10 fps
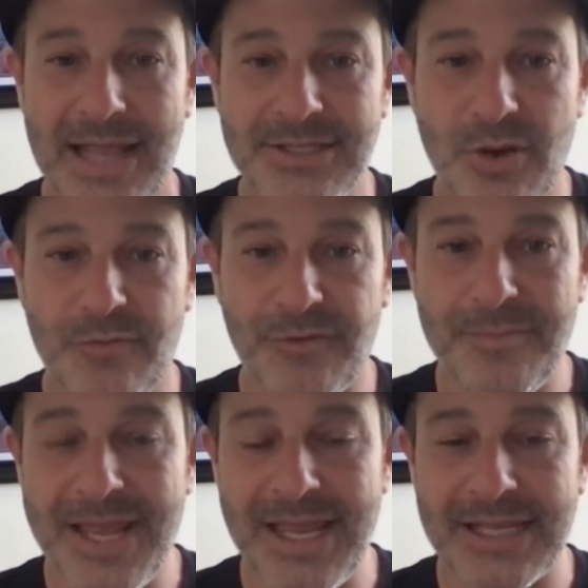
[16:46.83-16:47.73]
And so for
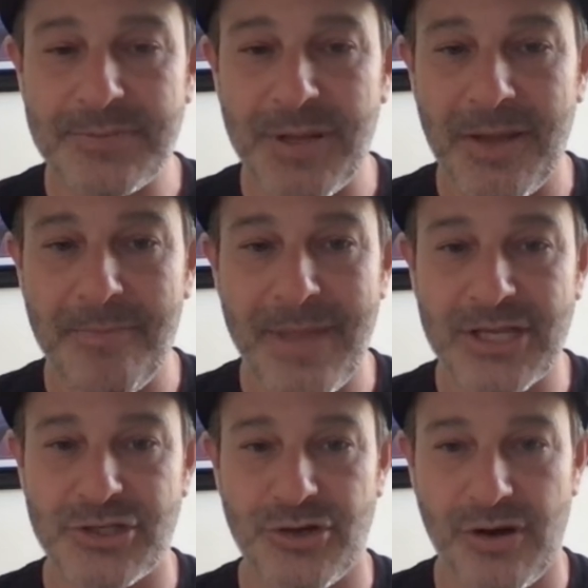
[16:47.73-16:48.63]
me, it's been a
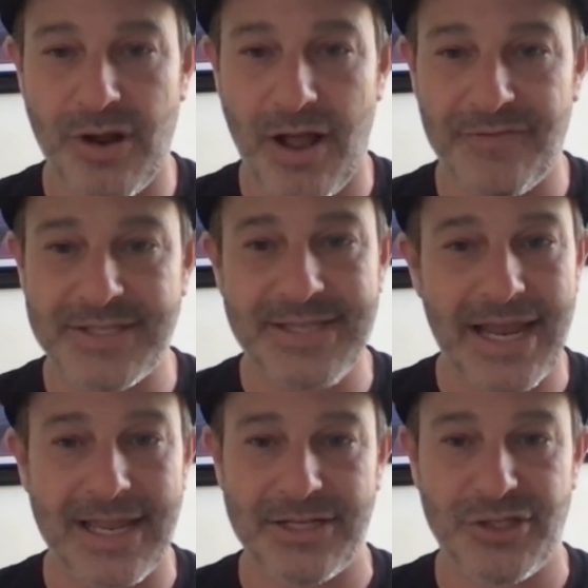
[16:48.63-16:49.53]
mixture of the
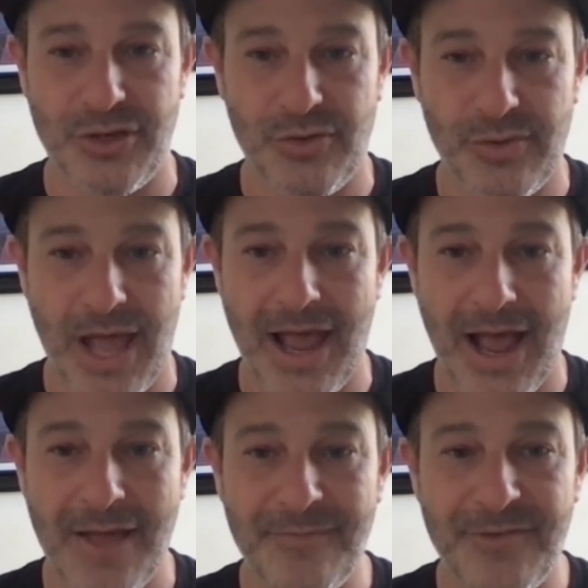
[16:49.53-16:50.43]
second two.
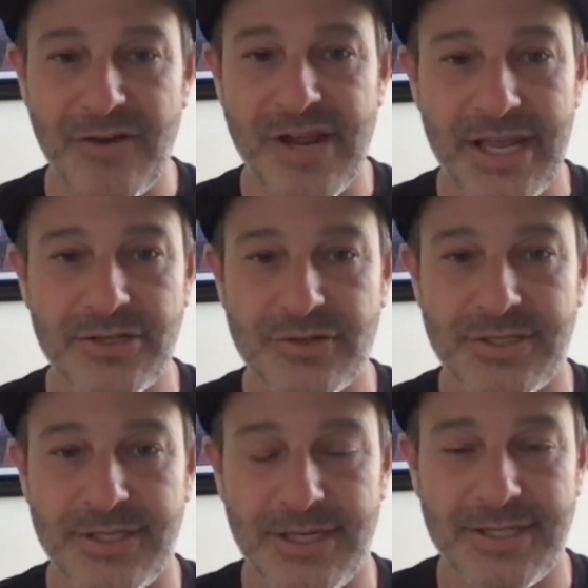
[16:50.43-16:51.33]
I'm very
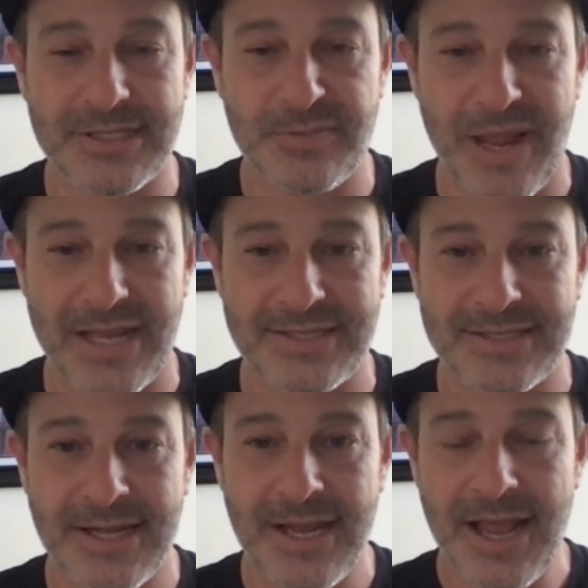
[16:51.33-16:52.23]
interested in this
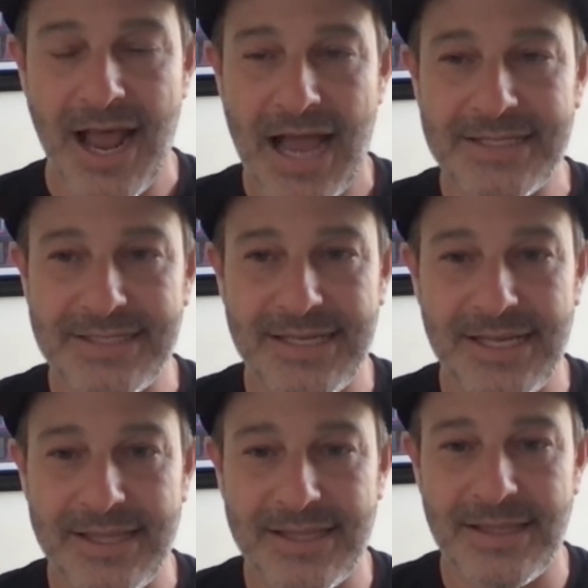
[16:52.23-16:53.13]
space. I
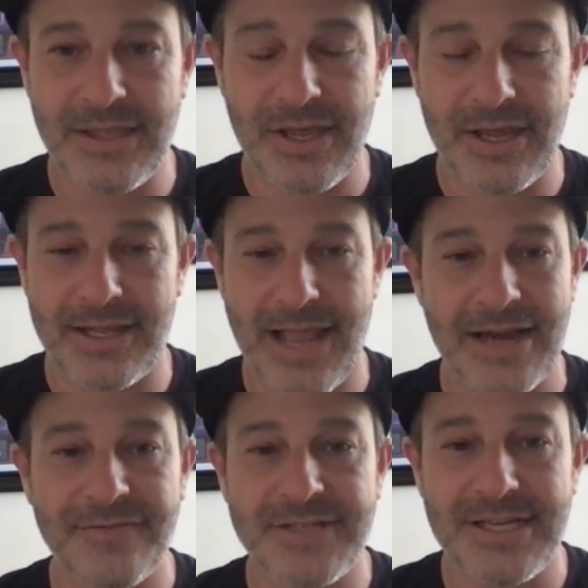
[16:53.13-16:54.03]
see that
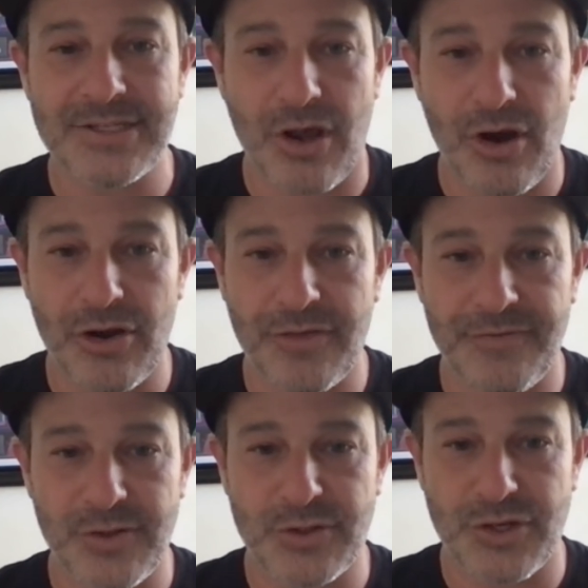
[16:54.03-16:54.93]
NFTs are the
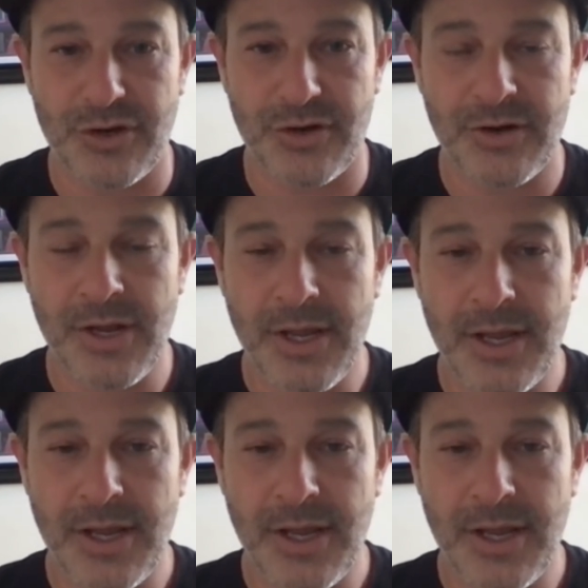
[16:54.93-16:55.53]
future.